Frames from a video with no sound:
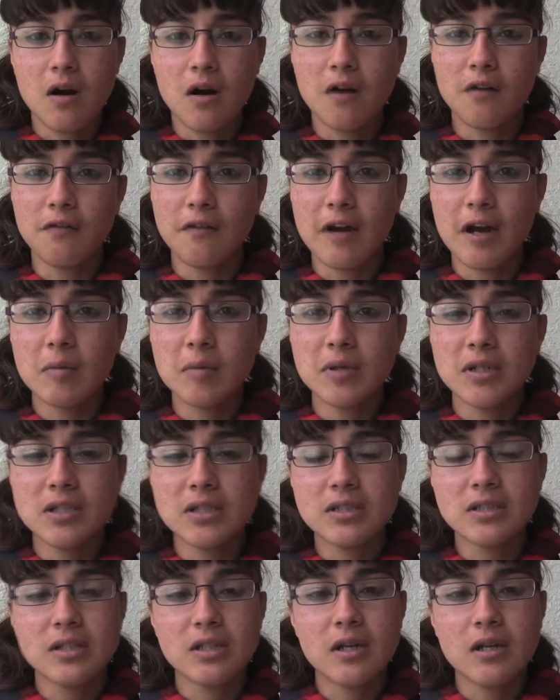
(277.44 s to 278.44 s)
our
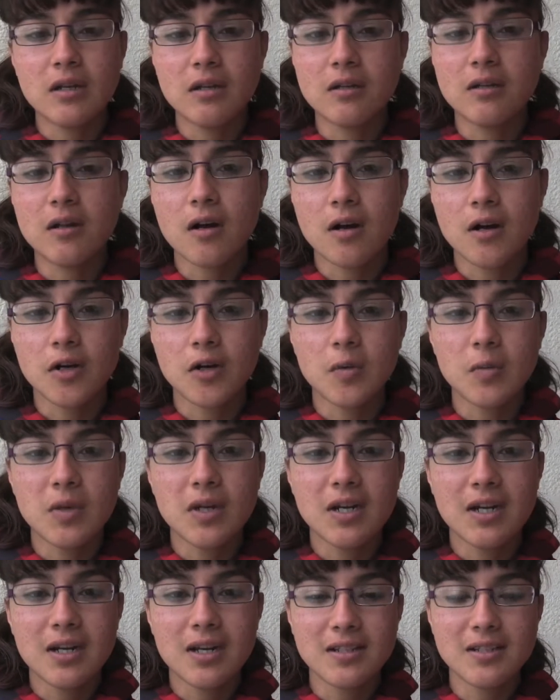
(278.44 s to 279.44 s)
families and our
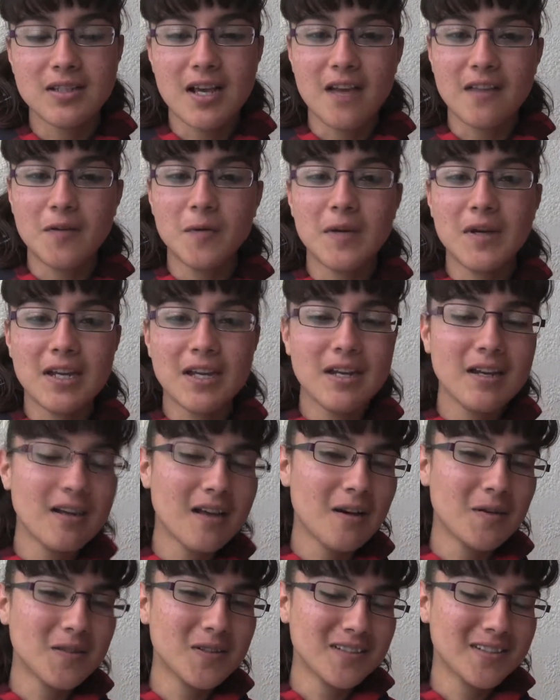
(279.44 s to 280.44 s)
communities. At the beginning
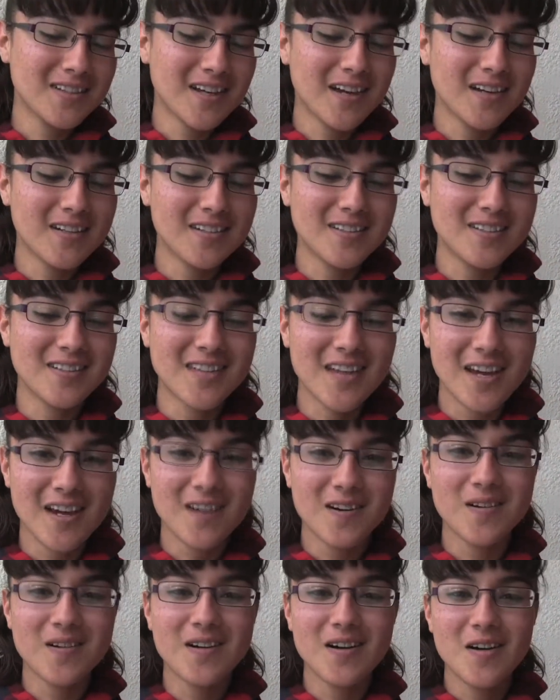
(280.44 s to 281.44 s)
I was kind of
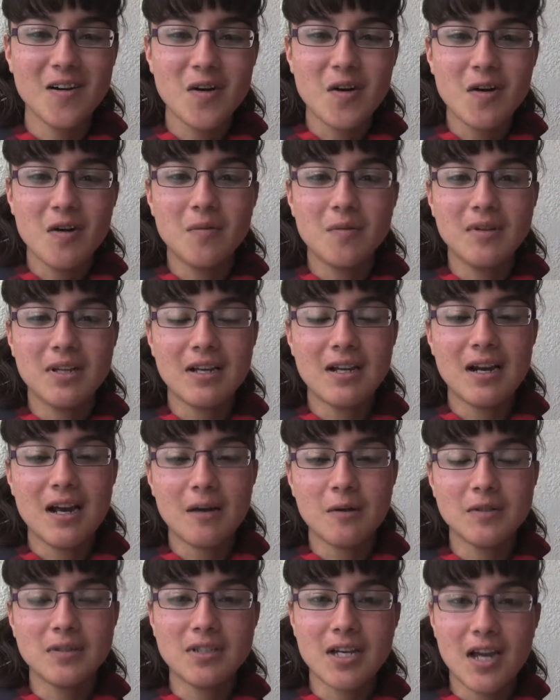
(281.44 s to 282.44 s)
scared but then
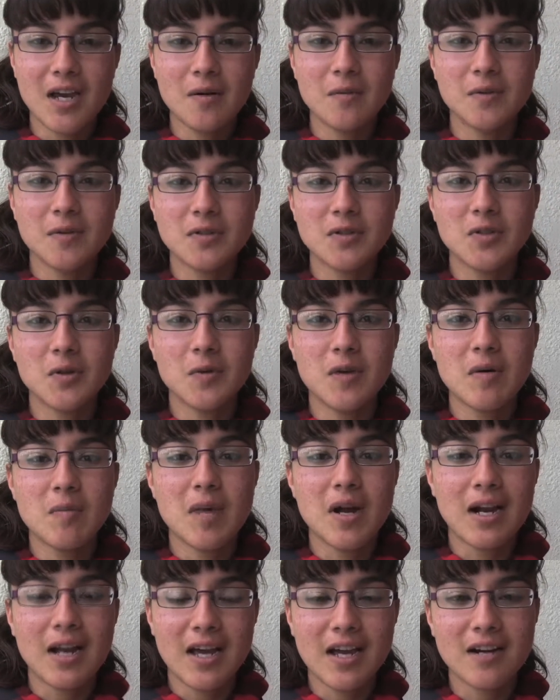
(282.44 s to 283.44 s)
I was able to read
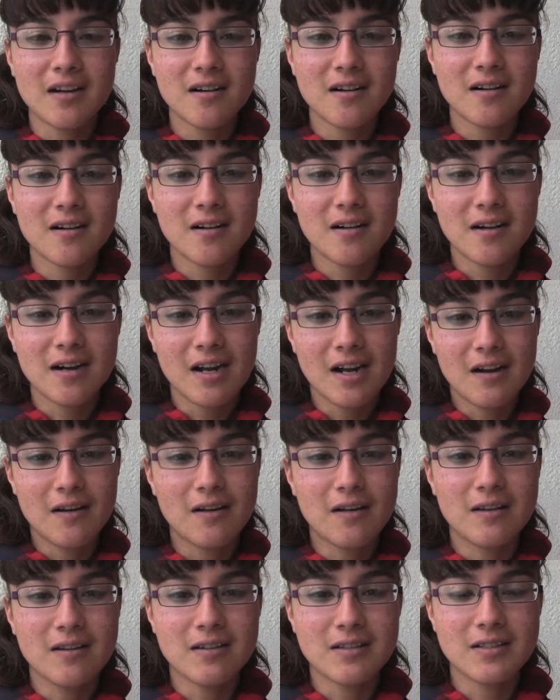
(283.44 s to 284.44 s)
my letter and
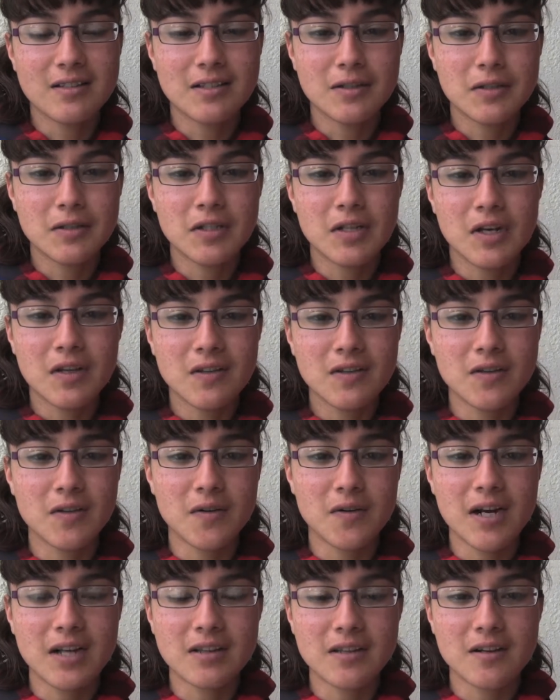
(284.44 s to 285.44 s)
tell the
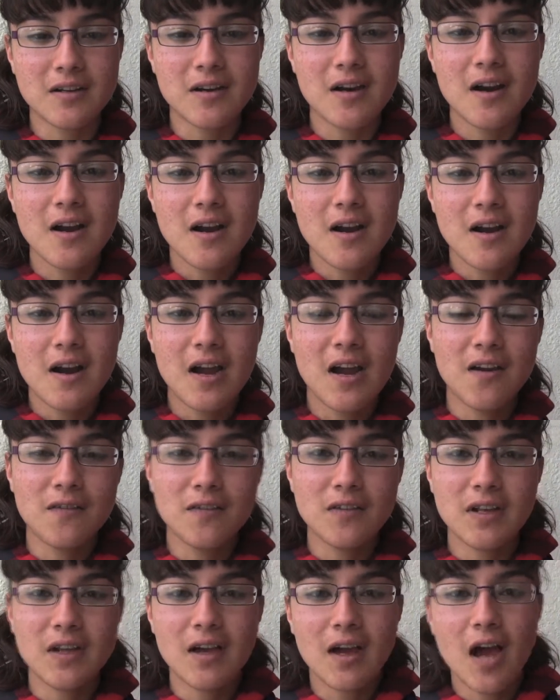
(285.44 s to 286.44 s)
director
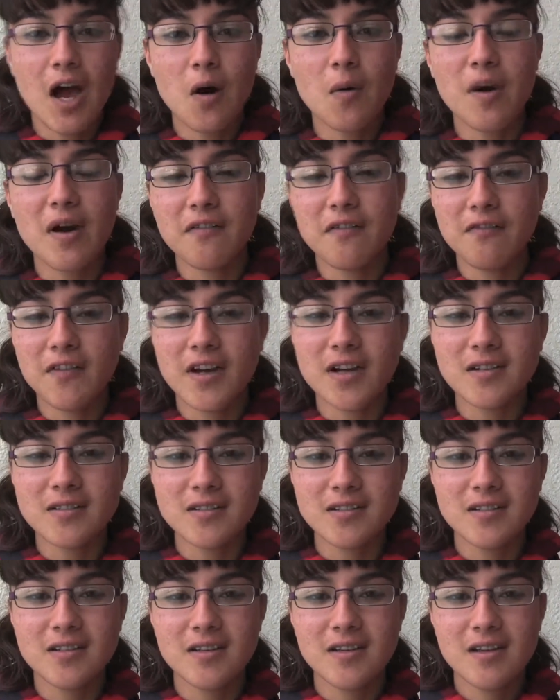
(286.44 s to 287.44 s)
how I
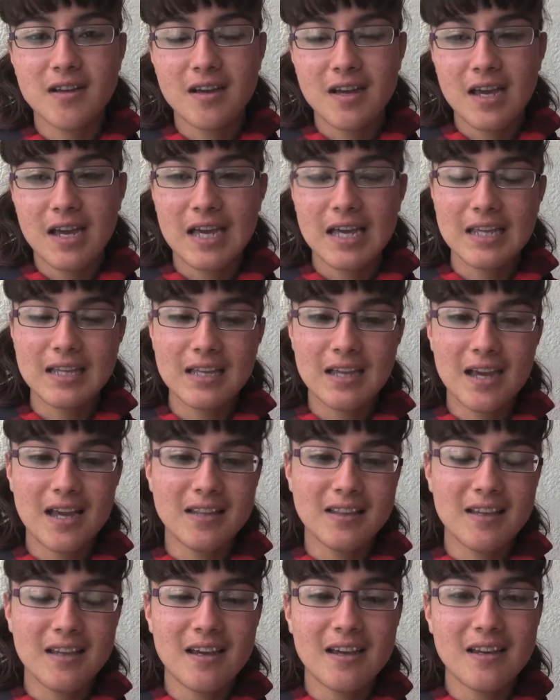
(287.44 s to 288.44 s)
felt and
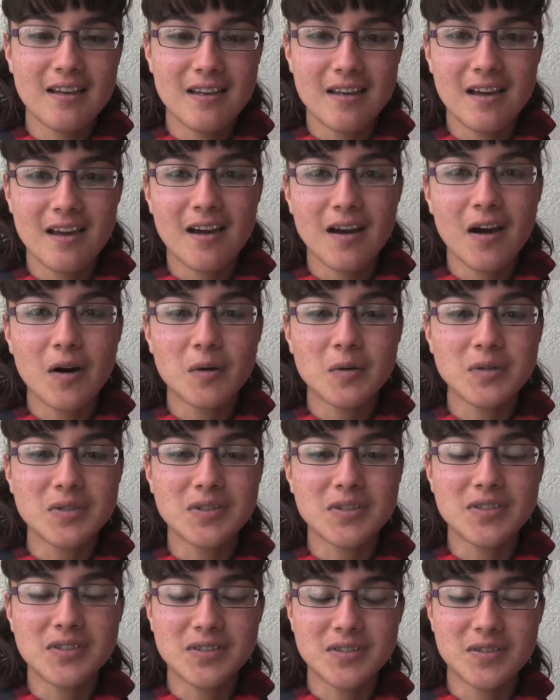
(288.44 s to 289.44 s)
at the end, yeah, I
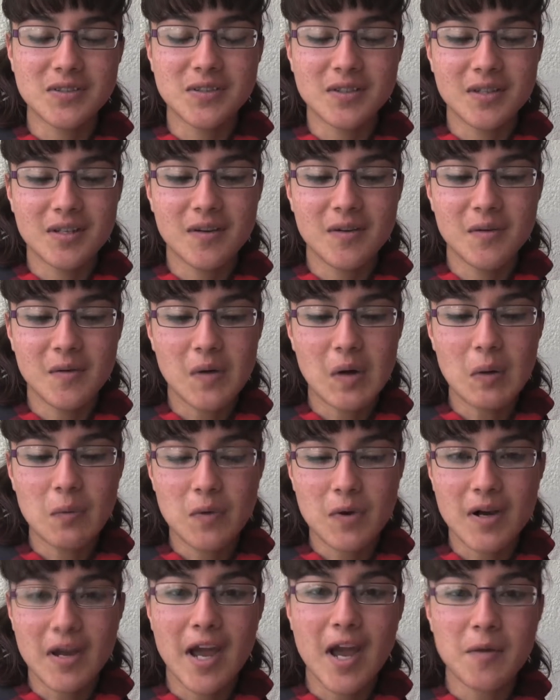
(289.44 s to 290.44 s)
was
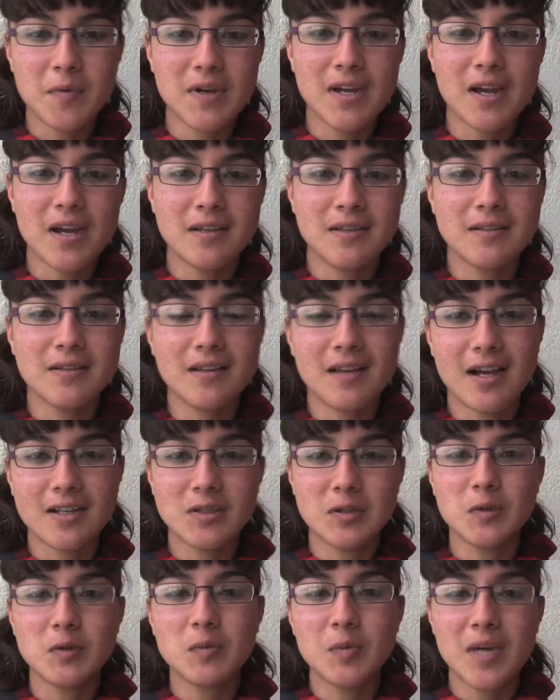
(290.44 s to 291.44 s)
really happy I
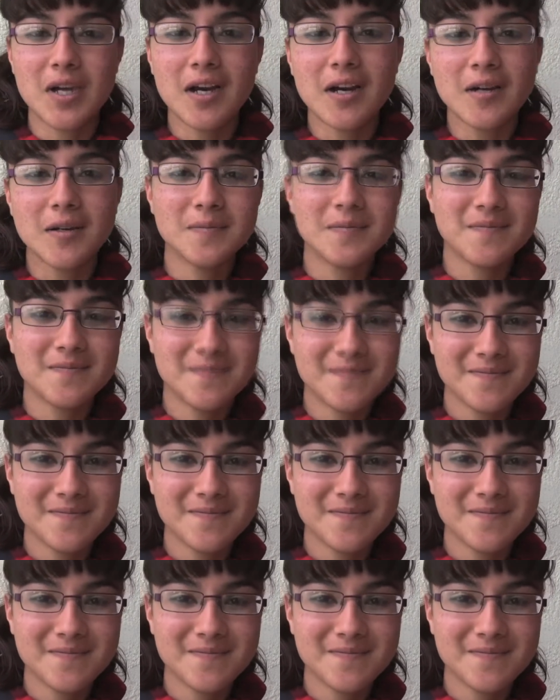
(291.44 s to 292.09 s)
got to speak up.